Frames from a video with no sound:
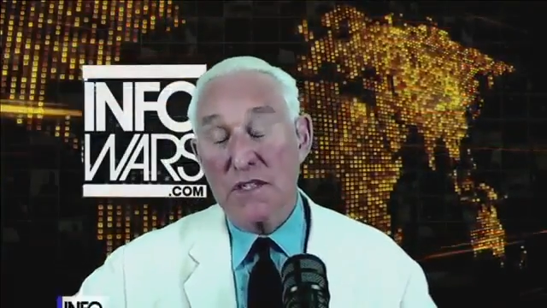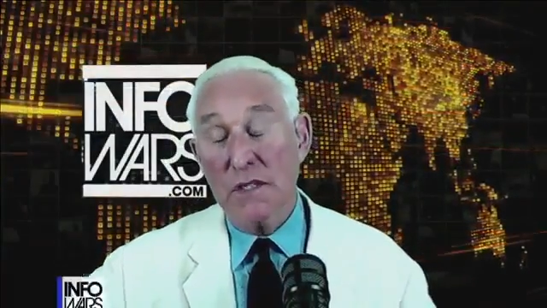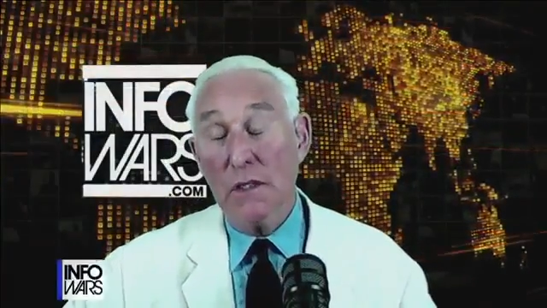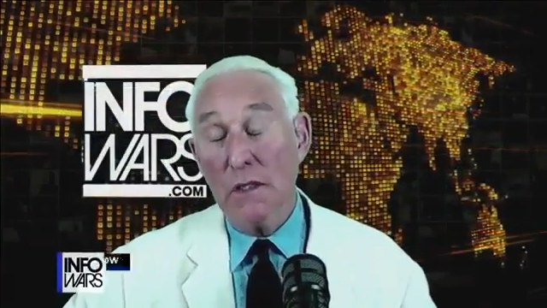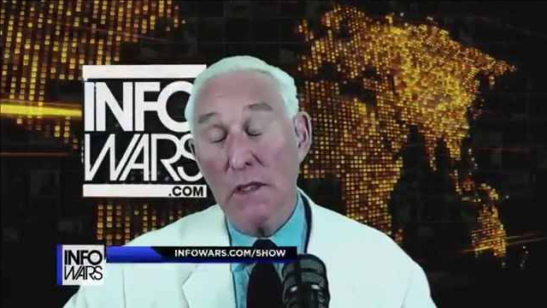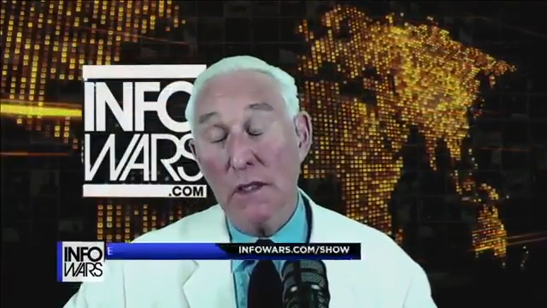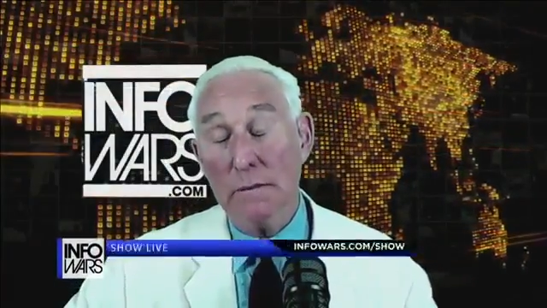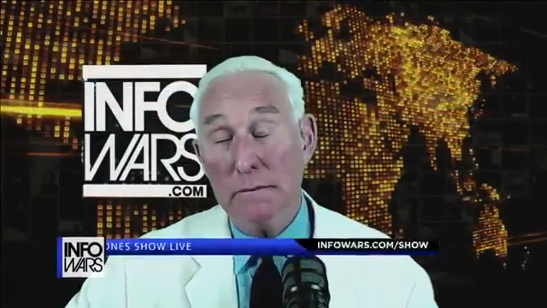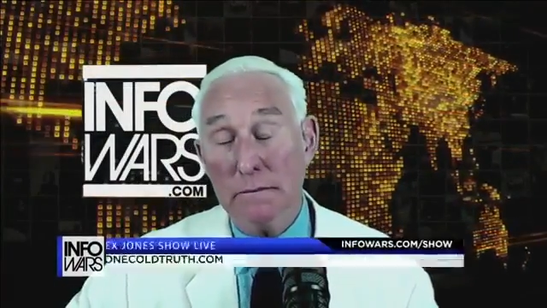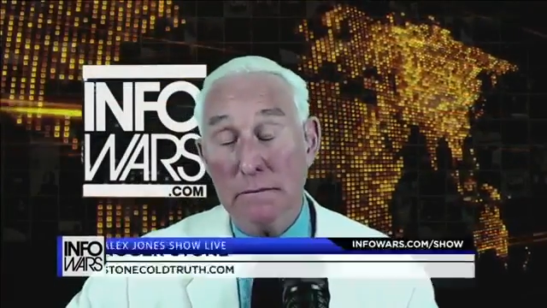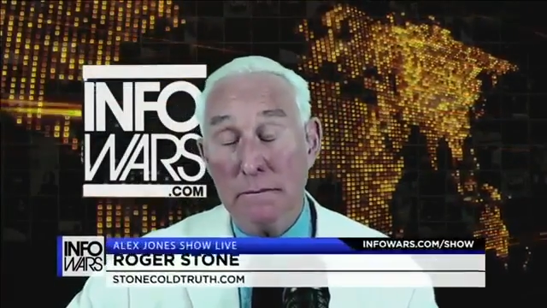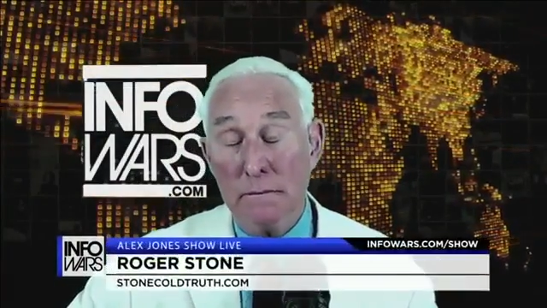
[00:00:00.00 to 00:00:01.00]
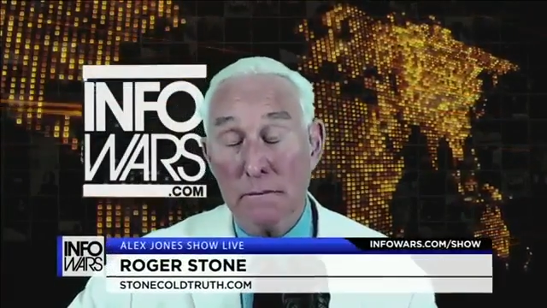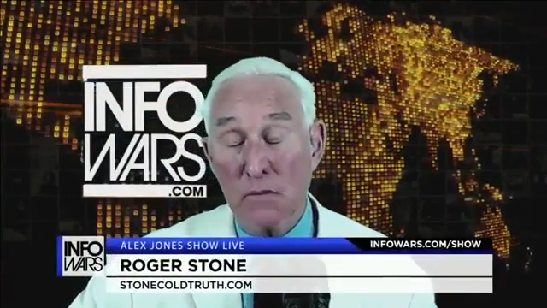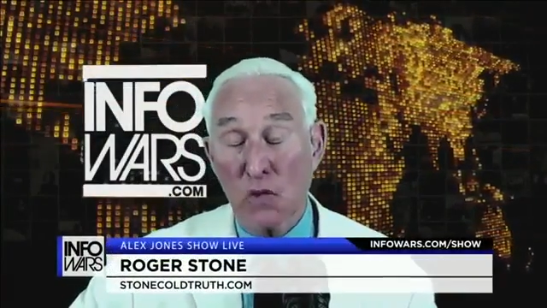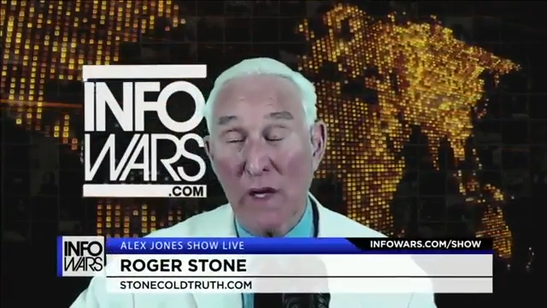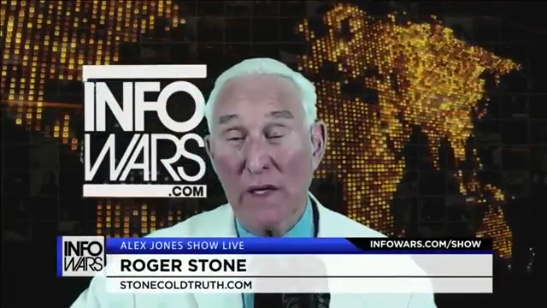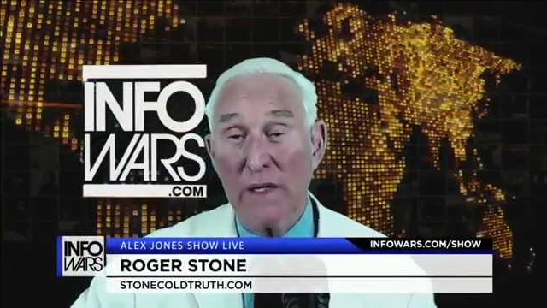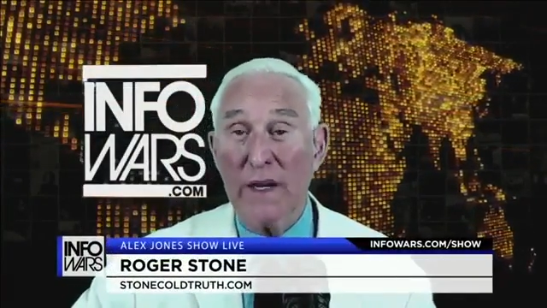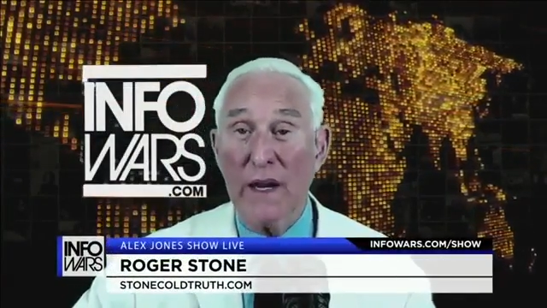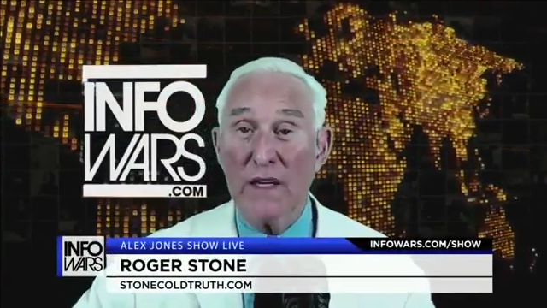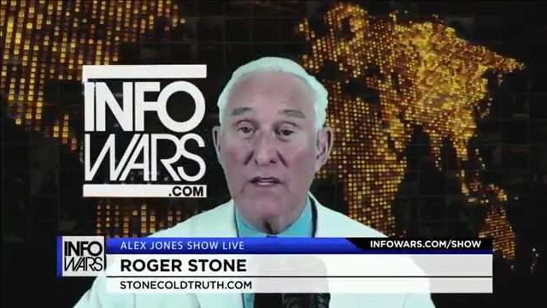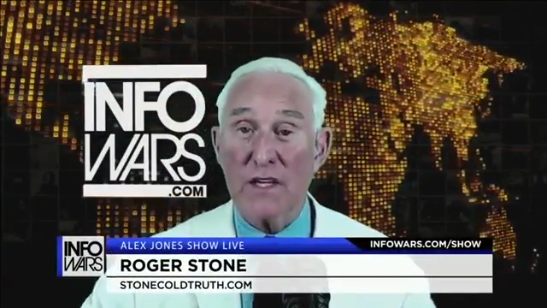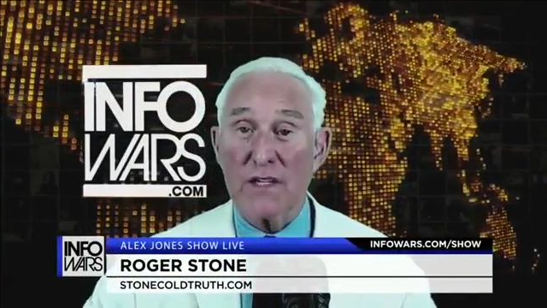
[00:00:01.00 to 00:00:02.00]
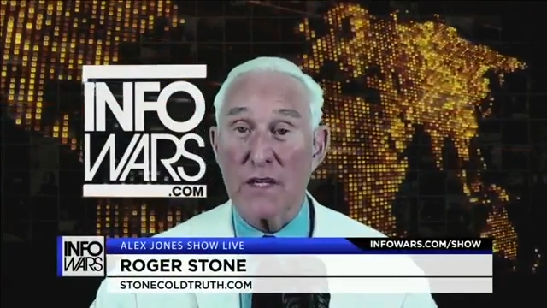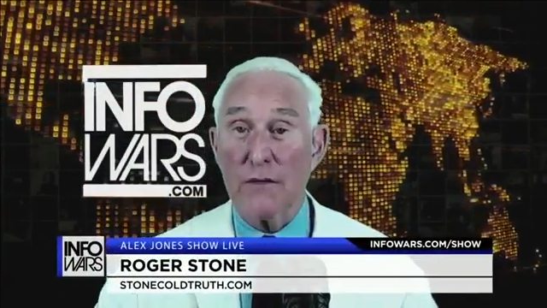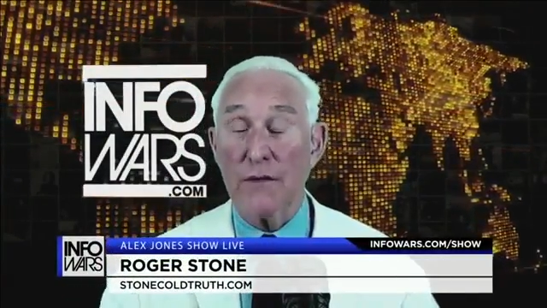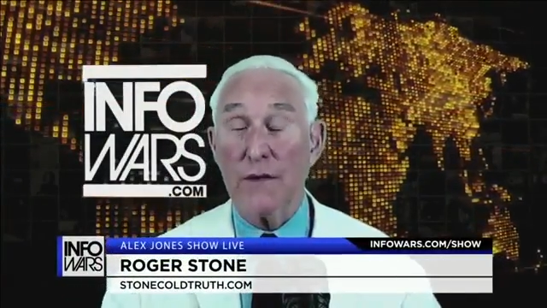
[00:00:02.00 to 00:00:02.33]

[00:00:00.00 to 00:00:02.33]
still trying to digest